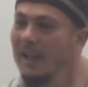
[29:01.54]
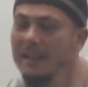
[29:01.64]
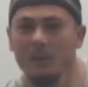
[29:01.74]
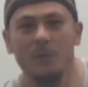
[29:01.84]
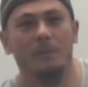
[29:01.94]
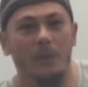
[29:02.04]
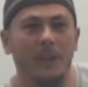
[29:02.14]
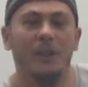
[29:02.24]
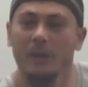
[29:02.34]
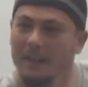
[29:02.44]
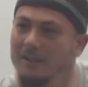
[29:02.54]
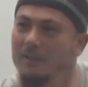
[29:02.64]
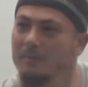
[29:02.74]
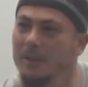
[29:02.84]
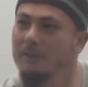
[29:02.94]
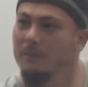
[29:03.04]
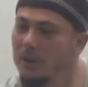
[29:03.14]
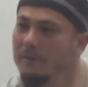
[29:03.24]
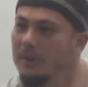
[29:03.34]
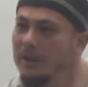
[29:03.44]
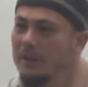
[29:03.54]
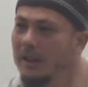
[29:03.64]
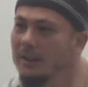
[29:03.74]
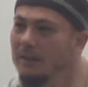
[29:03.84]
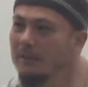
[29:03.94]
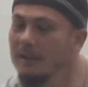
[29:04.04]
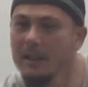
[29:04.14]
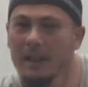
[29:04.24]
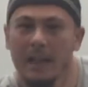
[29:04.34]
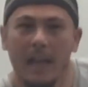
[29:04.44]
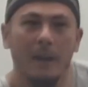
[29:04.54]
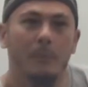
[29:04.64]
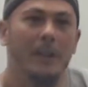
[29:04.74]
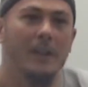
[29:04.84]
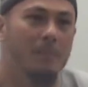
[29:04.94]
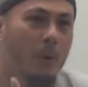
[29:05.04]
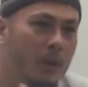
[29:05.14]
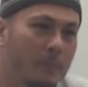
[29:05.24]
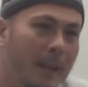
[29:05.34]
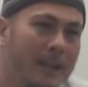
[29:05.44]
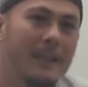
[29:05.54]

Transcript: and that was very attractive to me, very, very attractive. And when he spoke about